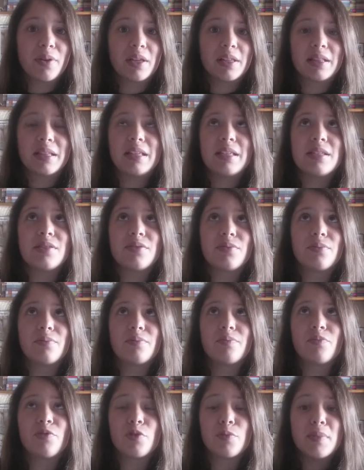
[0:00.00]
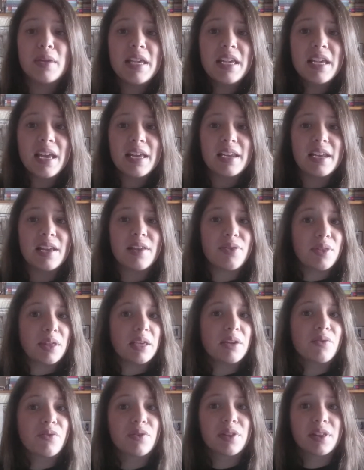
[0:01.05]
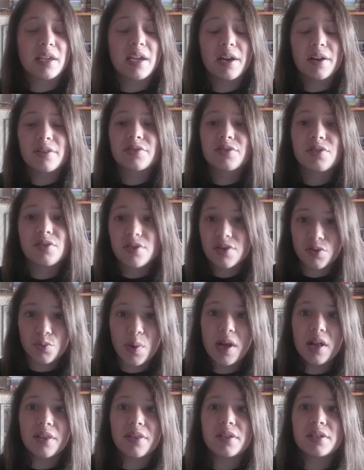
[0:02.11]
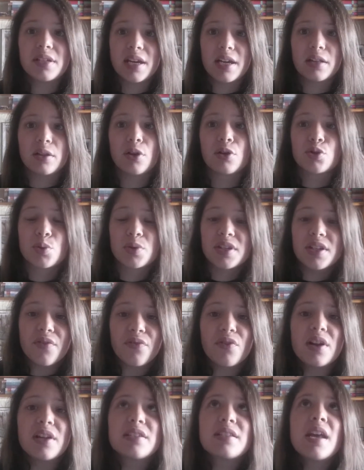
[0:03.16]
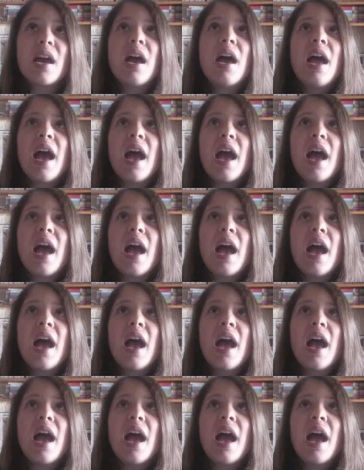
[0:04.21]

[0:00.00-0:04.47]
at least for me, and I think for the characters as well. The dialogues were different.